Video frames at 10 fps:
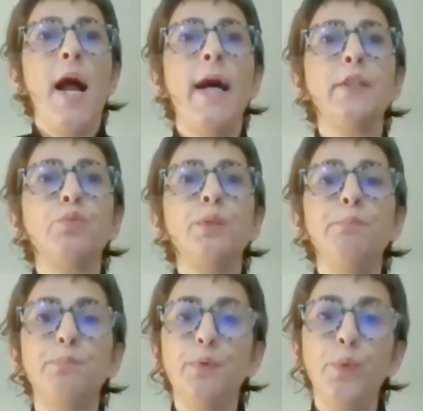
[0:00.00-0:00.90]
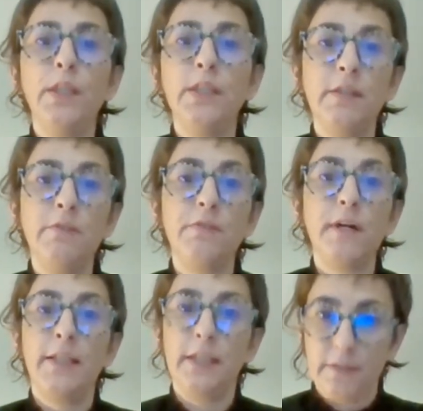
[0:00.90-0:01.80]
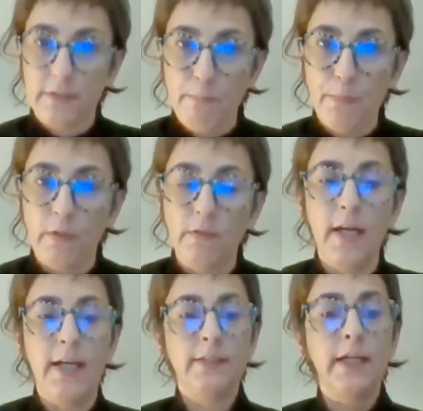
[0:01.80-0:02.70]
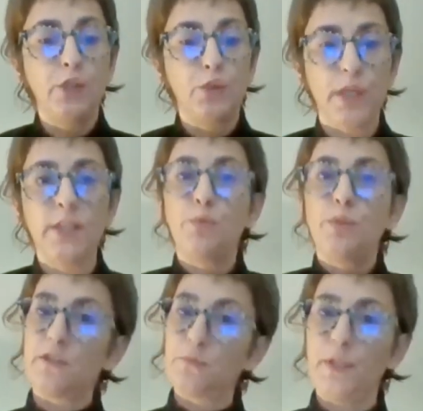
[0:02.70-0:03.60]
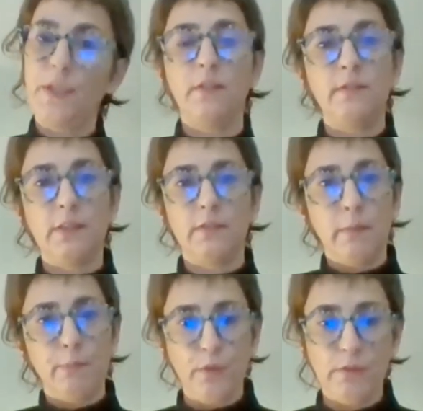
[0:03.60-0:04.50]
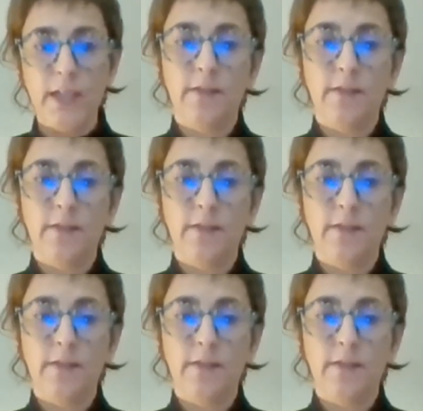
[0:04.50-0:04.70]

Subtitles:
And we give an example, and I try to explain this example right